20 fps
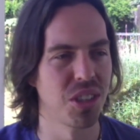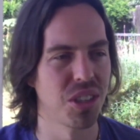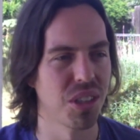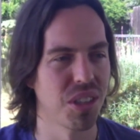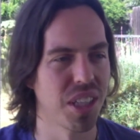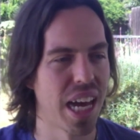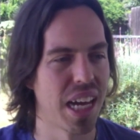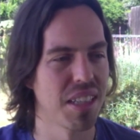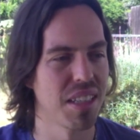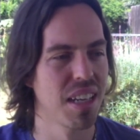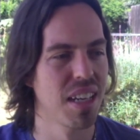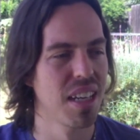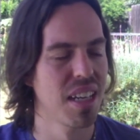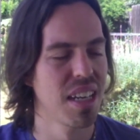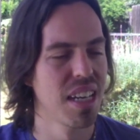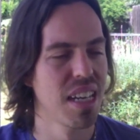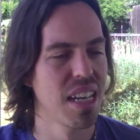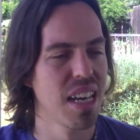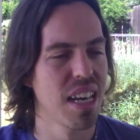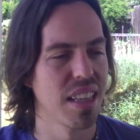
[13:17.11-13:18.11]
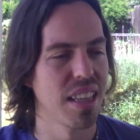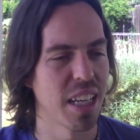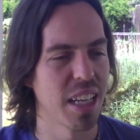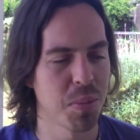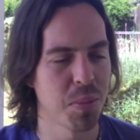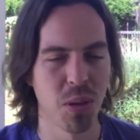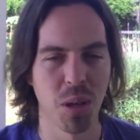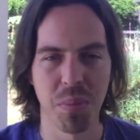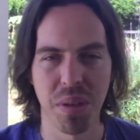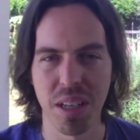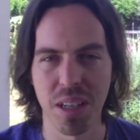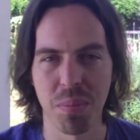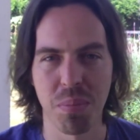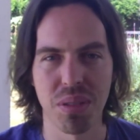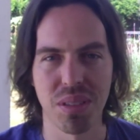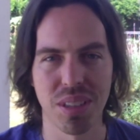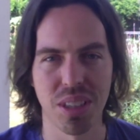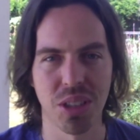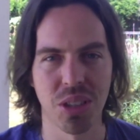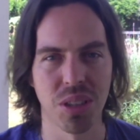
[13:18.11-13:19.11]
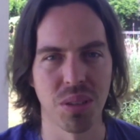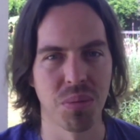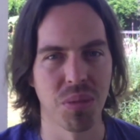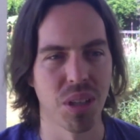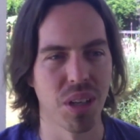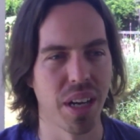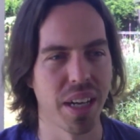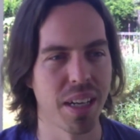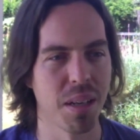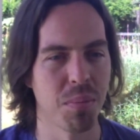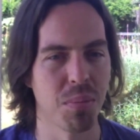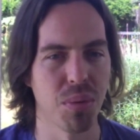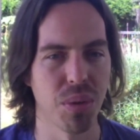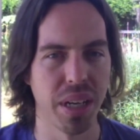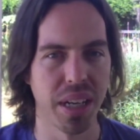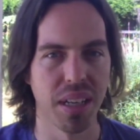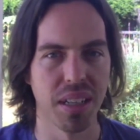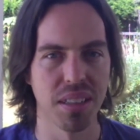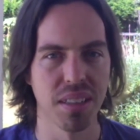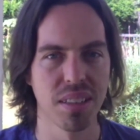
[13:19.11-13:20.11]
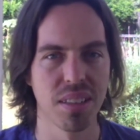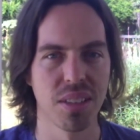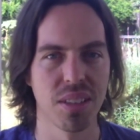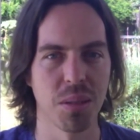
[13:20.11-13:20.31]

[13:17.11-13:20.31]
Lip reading: So that's put me in a position where I can bring